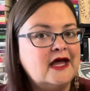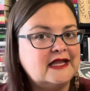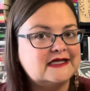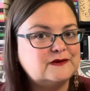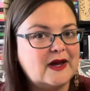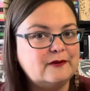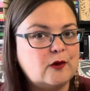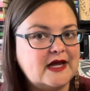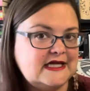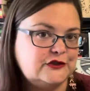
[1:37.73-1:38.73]
that's why I'm
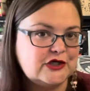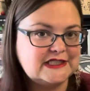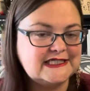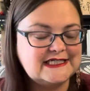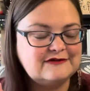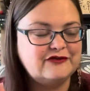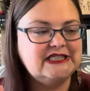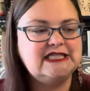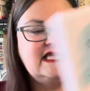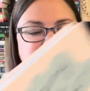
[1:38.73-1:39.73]
quite interested in
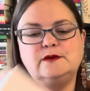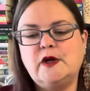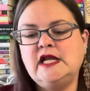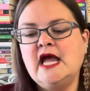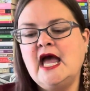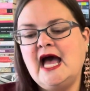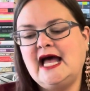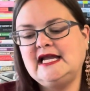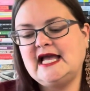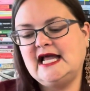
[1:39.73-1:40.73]
reading this one.
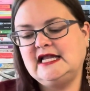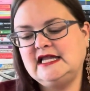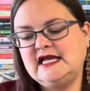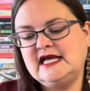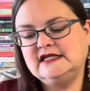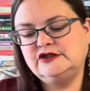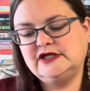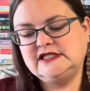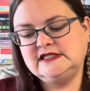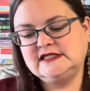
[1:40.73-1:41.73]
And again, the
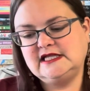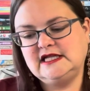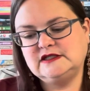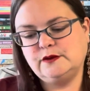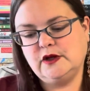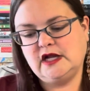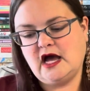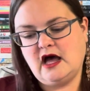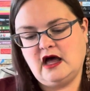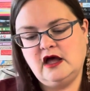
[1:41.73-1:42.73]
illustrations in this one
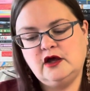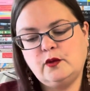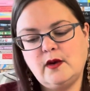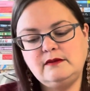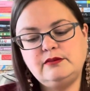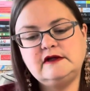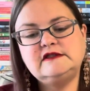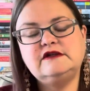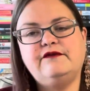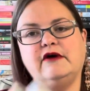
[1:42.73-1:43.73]
are quite
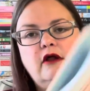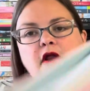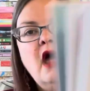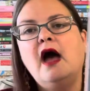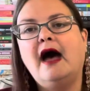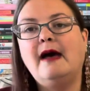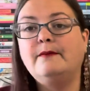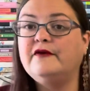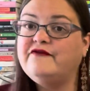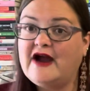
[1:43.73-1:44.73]
beautiful,
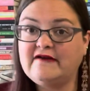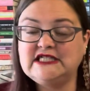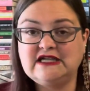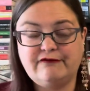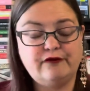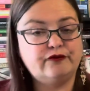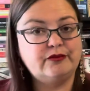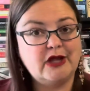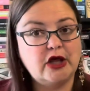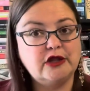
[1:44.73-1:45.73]
but very different from
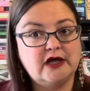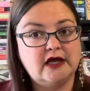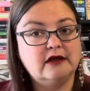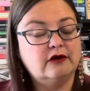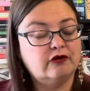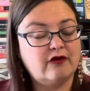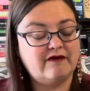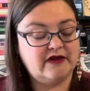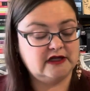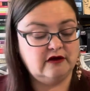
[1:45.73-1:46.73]
the other
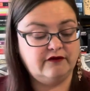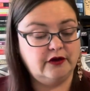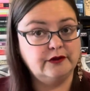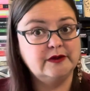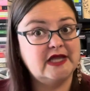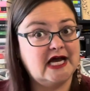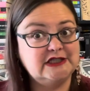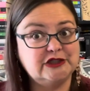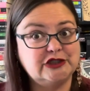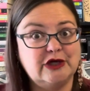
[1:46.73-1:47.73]
graphic novel that I
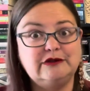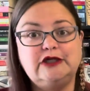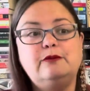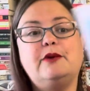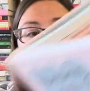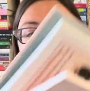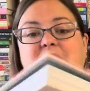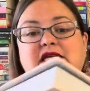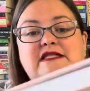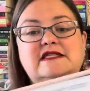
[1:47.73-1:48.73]
just showed you. But
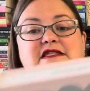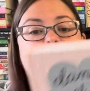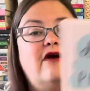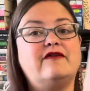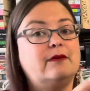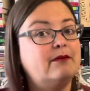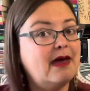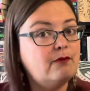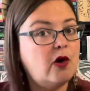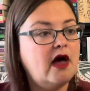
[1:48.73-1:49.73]
because this is a graphic
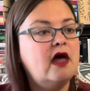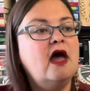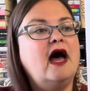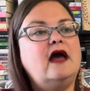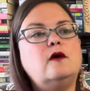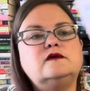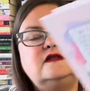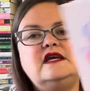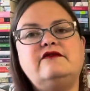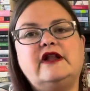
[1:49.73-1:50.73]
memoir, I also
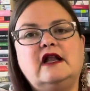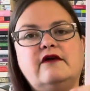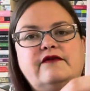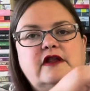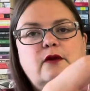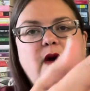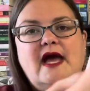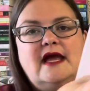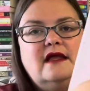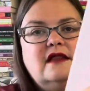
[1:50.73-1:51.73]
even love the way